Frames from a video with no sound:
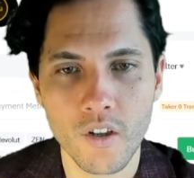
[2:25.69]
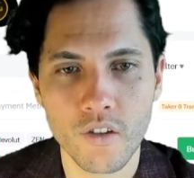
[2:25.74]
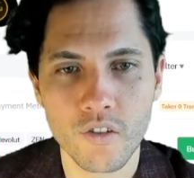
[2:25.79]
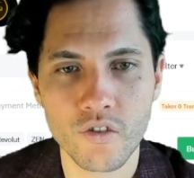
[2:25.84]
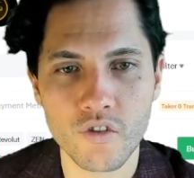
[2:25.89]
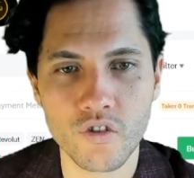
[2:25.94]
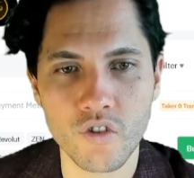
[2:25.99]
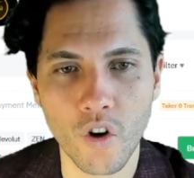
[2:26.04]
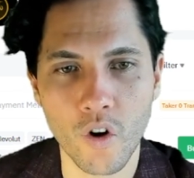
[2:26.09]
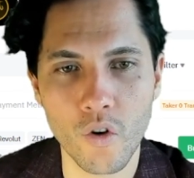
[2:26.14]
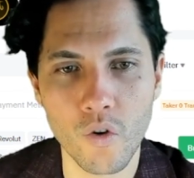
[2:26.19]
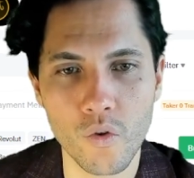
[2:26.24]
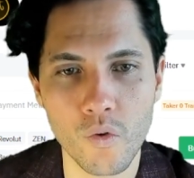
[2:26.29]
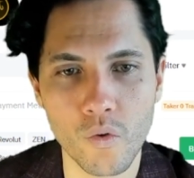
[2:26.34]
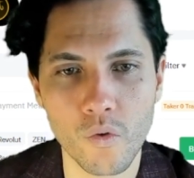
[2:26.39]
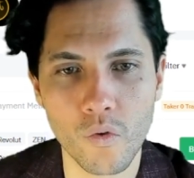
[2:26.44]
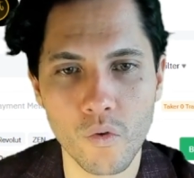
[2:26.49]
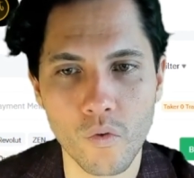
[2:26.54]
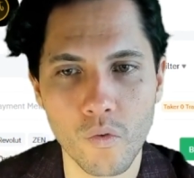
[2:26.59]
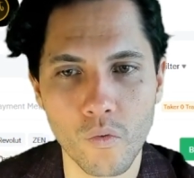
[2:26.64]

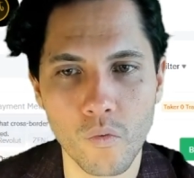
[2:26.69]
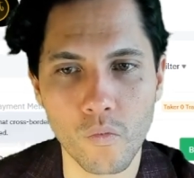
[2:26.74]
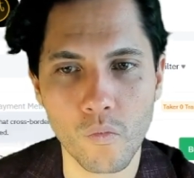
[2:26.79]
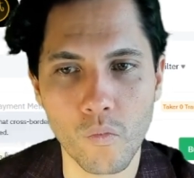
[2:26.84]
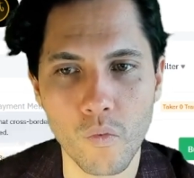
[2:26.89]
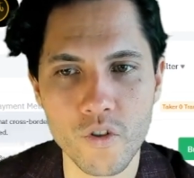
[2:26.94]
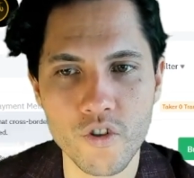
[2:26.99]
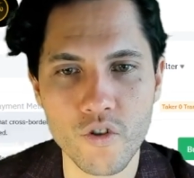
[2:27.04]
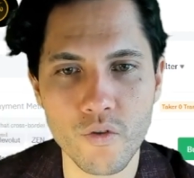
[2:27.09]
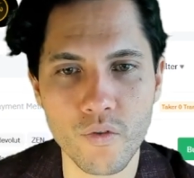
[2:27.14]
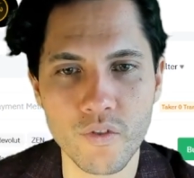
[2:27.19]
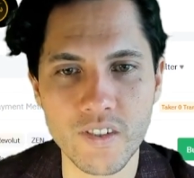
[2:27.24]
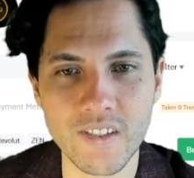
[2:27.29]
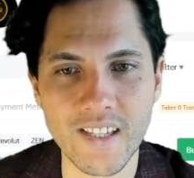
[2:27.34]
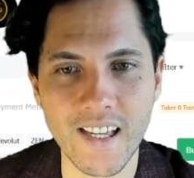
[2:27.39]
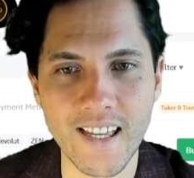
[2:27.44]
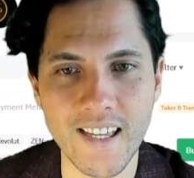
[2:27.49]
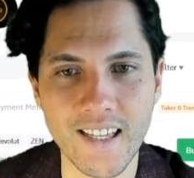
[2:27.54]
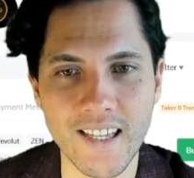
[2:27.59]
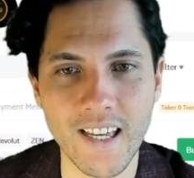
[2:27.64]
So what you
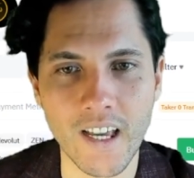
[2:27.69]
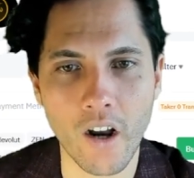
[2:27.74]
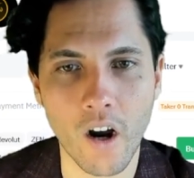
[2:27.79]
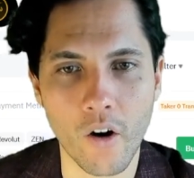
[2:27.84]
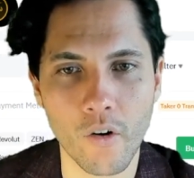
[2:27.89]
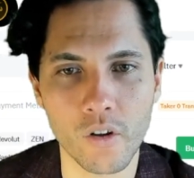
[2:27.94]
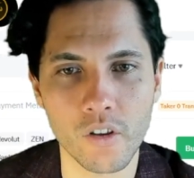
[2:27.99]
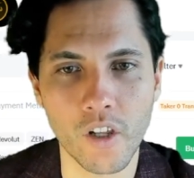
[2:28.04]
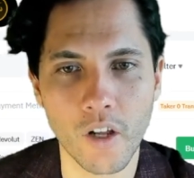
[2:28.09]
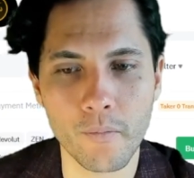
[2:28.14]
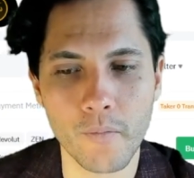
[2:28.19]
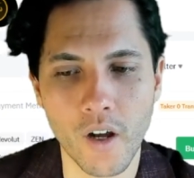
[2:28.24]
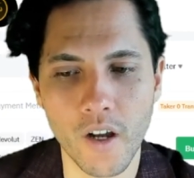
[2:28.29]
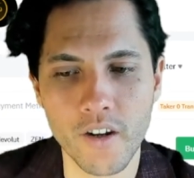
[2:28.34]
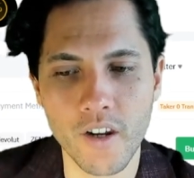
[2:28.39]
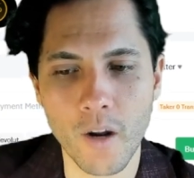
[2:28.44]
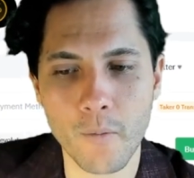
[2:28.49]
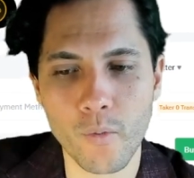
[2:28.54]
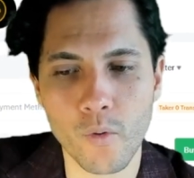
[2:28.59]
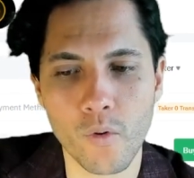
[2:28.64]
see here are a
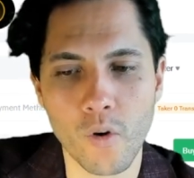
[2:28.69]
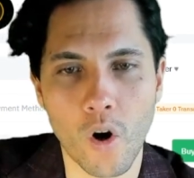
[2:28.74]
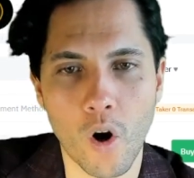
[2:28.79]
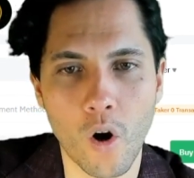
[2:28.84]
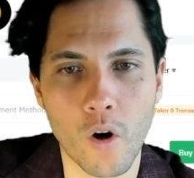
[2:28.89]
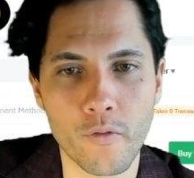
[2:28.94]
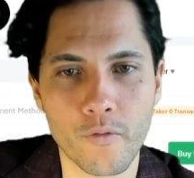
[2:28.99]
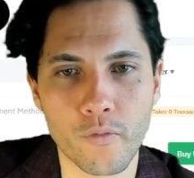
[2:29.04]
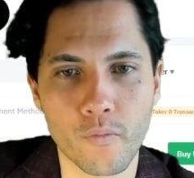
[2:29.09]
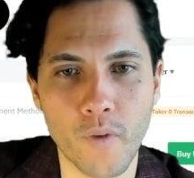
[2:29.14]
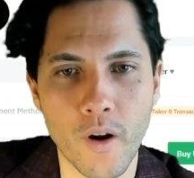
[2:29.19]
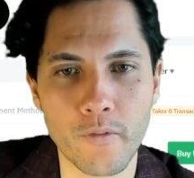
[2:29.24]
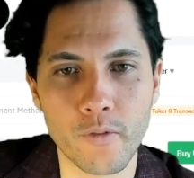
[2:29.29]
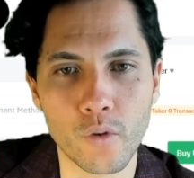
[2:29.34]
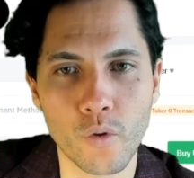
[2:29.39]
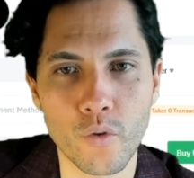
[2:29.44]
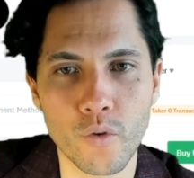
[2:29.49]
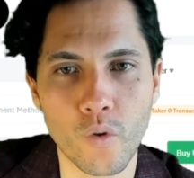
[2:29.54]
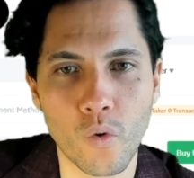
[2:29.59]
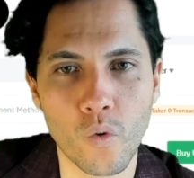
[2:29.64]
number of
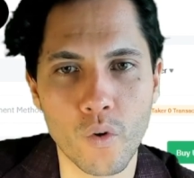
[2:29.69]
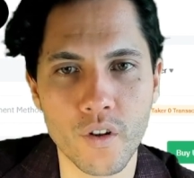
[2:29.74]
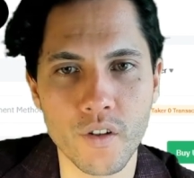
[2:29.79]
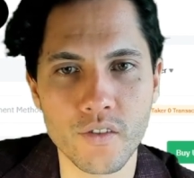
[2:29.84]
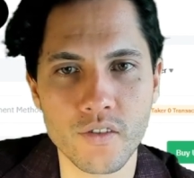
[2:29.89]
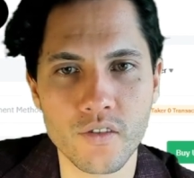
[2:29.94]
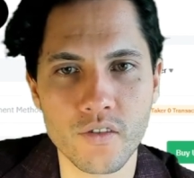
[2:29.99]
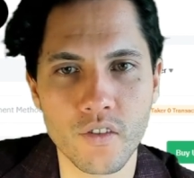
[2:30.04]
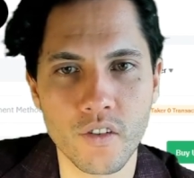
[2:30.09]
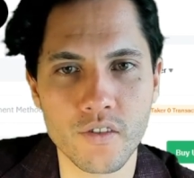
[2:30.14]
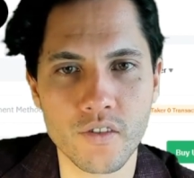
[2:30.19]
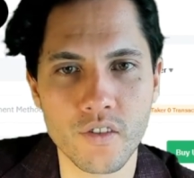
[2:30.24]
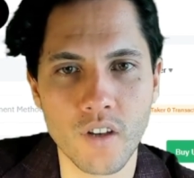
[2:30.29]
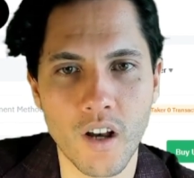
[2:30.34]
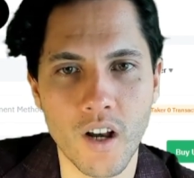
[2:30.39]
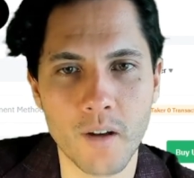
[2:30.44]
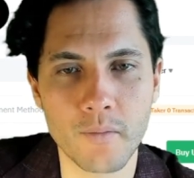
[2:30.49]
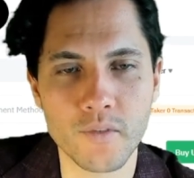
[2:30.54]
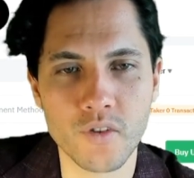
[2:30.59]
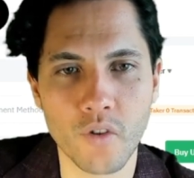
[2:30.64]
Revolut orders,
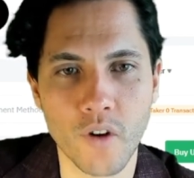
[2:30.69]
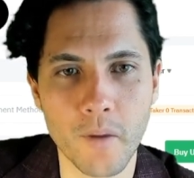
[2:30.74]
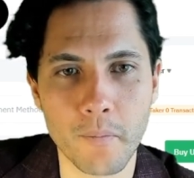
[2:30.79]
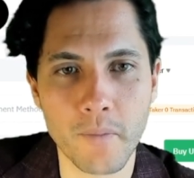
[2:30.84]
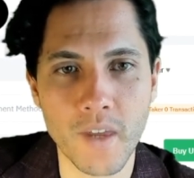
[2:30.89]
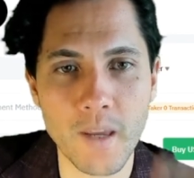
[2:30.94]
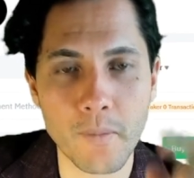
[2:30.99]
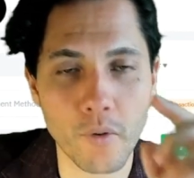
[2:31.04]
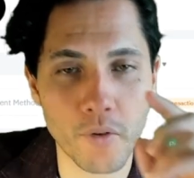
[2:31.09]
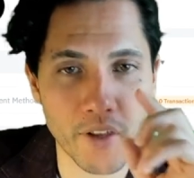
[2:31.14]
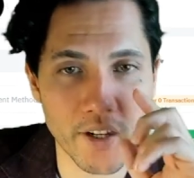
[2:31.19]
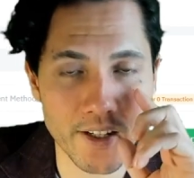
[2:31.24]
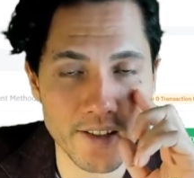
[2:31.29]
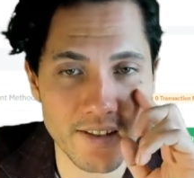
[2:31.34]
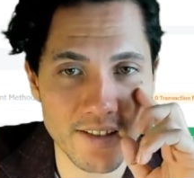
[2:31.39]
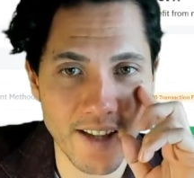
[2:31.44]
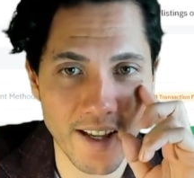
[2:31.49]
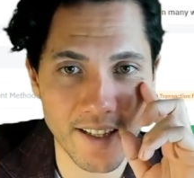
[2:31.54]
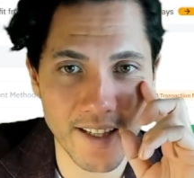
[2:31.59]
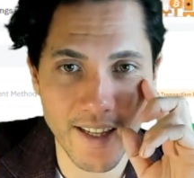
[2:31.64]
people that are
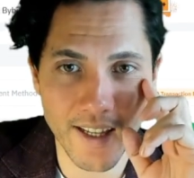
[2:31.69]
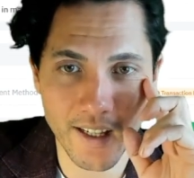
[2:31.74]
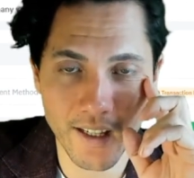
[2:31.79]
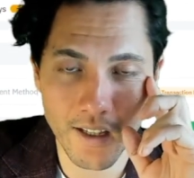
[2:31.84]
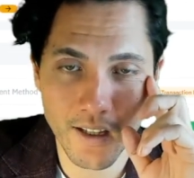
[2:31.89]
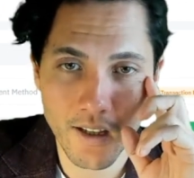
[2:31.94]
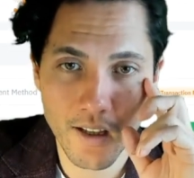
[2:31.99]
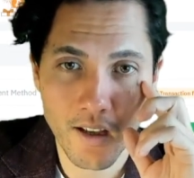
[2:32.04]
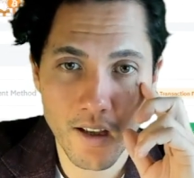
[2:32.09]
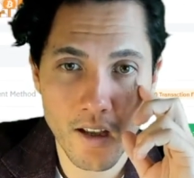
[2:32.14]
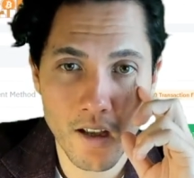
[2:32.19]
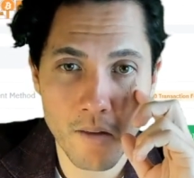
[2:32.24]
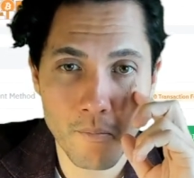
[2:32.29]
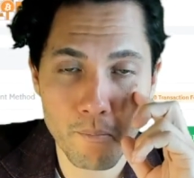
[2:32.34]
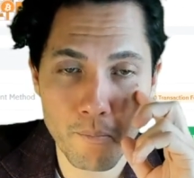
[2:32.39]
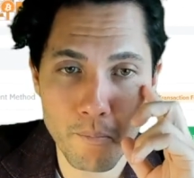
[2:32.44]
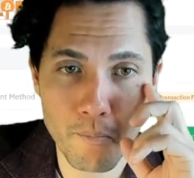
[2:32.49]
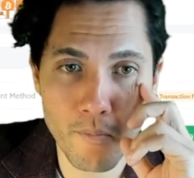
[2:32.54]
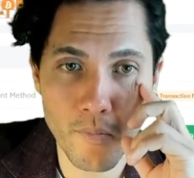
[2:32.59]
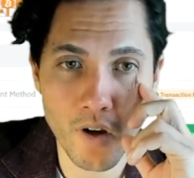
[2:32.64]
selling
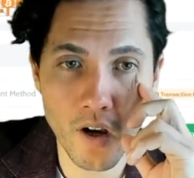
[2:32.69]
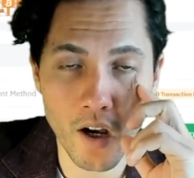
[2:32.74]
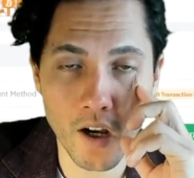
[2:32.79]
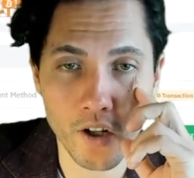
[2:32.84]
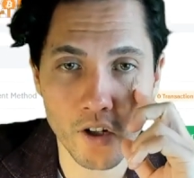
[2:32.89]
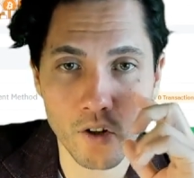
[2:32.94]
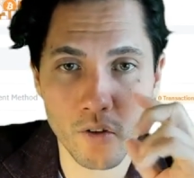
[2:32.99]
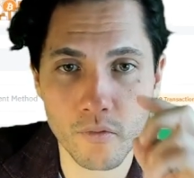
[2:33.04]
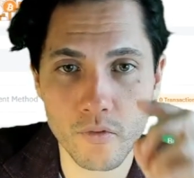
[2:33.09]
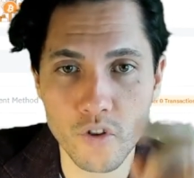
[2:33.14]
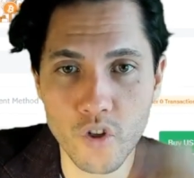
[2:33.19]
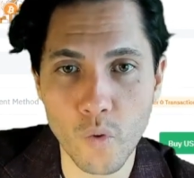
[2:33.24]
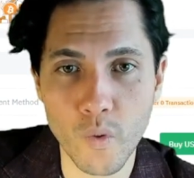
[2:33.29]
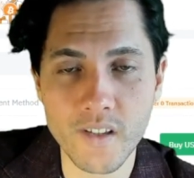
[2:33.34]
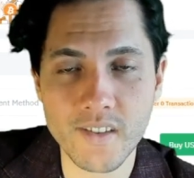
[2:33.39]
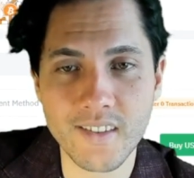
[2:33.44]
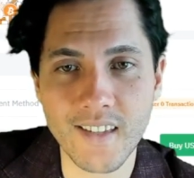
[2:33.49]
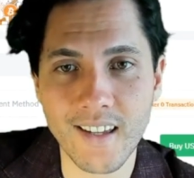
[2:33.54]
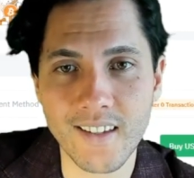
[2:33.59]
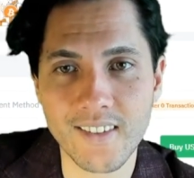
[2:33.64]

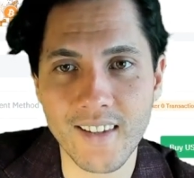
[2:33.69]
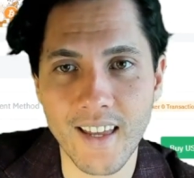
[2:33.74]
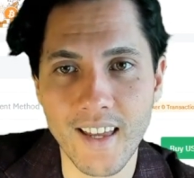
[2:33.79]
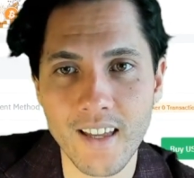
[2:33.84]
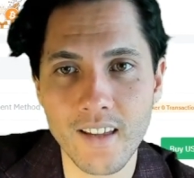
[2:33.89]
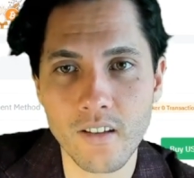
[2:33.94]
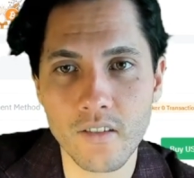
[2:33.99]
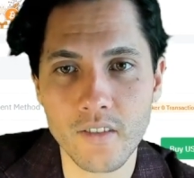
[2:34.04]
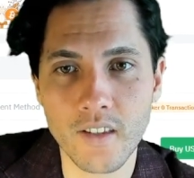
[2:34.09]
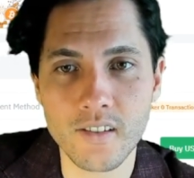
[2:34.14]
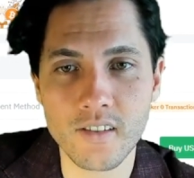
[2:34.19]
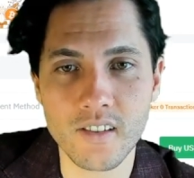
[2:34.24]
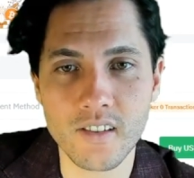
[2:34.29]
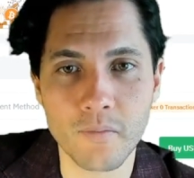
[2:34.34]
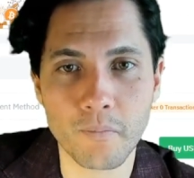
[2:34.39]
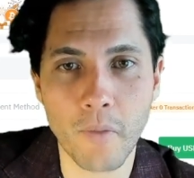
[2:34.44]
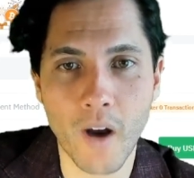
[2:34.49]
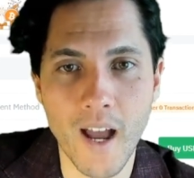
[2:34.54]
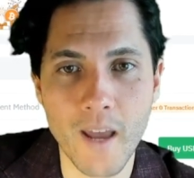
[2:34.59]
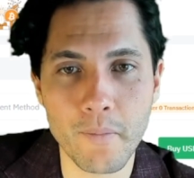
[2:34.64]
USDT. This
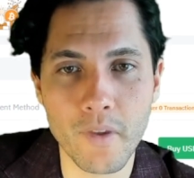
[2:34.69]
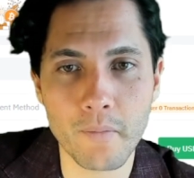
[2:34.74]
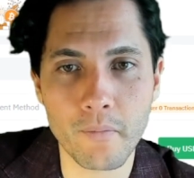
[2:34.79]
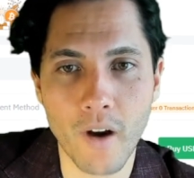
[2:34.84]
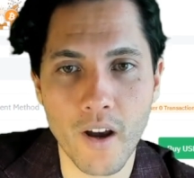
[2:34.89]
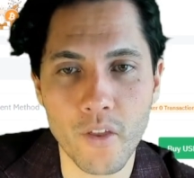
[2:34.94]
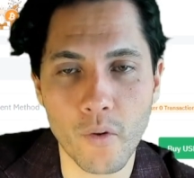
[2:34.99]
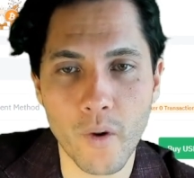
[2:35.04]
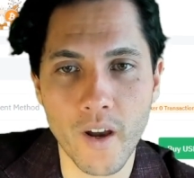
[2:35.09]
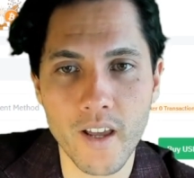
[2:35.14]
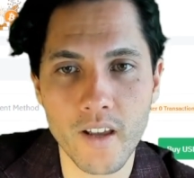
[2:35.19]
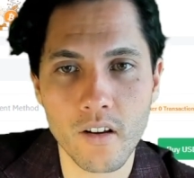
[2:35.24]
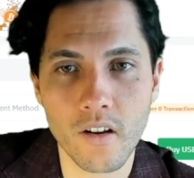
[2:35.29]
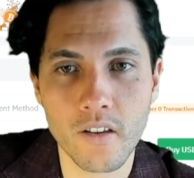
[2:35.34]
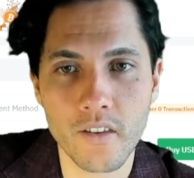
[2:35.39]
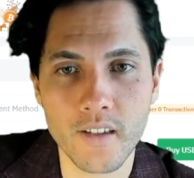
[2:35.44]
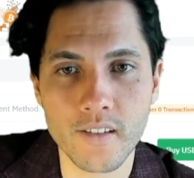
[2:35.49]
is Bybit, by the way.